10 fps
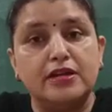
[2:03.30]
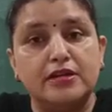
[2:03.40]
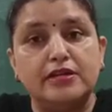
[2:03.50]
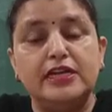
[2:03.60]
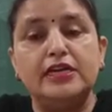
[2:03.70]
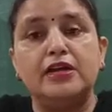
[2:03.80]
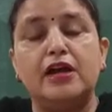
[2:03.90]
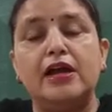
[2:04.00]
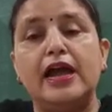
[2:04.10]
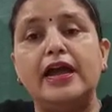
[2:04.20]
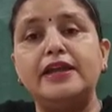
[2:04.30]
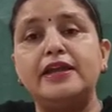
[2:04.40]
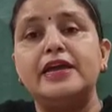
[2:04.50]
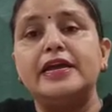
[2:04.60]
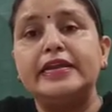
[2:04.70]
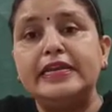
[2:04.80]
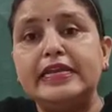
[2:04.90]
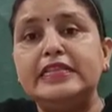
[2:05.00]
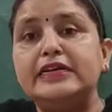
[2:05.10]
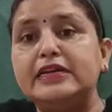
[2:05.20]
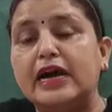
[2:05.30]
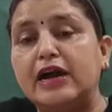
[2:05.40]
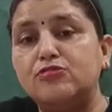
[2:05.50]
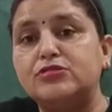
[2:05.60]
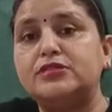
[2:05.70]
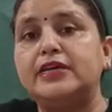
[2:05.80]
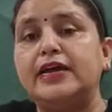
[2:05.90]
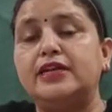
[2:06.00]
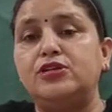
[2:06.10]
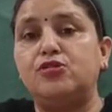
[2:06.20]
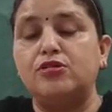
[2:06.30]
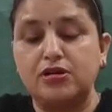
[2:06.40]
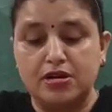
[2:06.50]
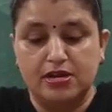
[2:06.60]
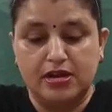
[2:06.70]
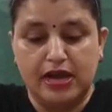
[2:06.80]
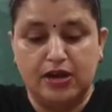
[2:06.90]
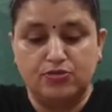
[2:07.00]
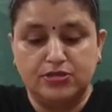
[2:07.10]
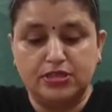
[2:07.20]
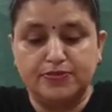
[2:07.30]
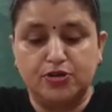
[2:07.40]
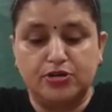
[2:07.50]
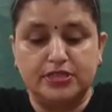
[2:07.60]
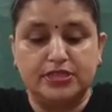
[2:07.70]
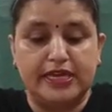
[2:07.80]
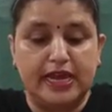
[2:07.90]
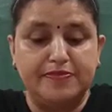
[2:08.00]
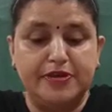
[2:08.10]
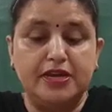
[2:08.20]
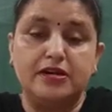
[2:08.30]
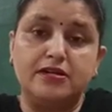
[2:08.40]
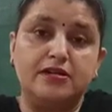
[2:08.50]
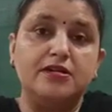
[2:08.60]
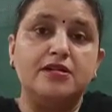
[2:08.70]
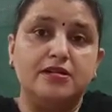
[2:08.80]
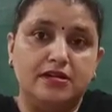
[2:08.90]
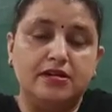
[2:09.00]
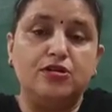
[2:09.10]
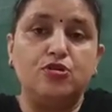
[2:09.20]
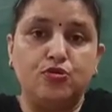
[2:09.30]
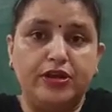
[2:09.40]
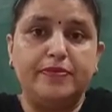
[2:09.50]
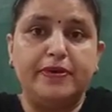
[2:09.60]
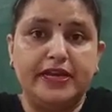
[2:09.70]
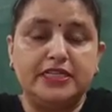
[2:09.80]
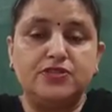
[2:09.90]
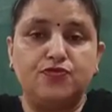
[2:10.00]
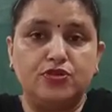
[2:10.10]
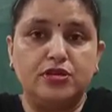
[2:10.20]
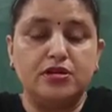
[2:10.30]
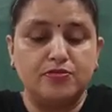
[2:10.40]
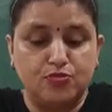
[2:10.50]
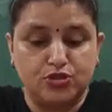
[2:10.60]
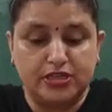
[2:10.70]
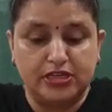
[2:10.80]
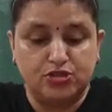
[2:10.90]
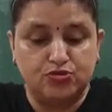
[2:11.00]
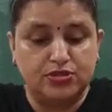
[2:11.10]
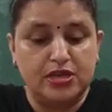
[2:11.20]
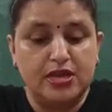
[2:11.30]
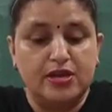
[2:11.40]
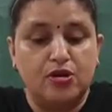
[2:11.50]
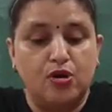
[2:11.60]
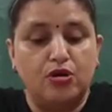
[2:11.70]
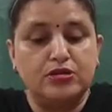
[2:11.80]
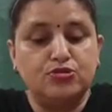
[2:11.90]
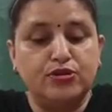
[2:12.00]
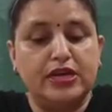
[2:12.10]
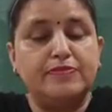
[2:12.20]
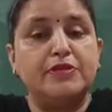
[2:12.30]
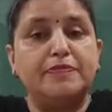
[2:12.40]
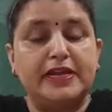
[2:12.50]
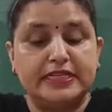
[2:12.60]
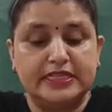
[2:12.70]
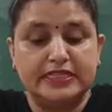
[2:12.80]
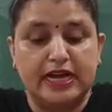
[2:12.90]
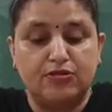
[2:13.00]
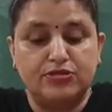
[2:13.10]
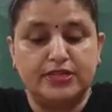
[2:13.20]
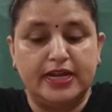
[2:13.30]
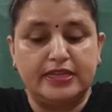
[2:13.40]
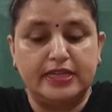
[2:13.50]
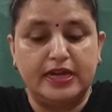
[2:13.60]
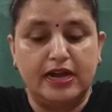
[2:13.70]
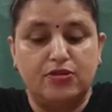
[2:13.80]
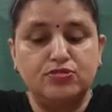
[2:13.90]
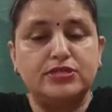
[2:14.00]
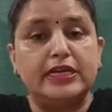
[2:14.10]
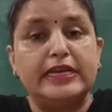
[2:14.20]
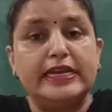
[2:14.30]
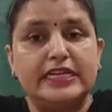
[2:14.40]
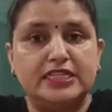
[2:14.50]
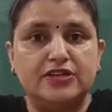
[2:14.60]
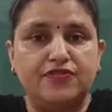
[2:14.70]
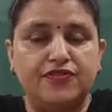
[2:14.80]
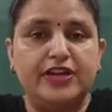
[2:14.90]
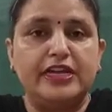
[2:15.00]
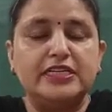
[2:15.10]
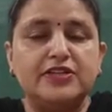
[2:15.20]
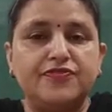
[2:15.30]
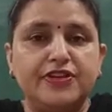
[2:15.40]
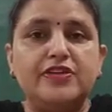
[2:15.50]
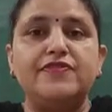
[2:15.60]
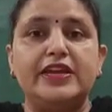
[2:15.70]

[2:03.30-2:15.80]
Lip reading: and neither outside your houses, because it can be a growing place for the mosquitoes. Also keep the places outside the house litter free. Litter free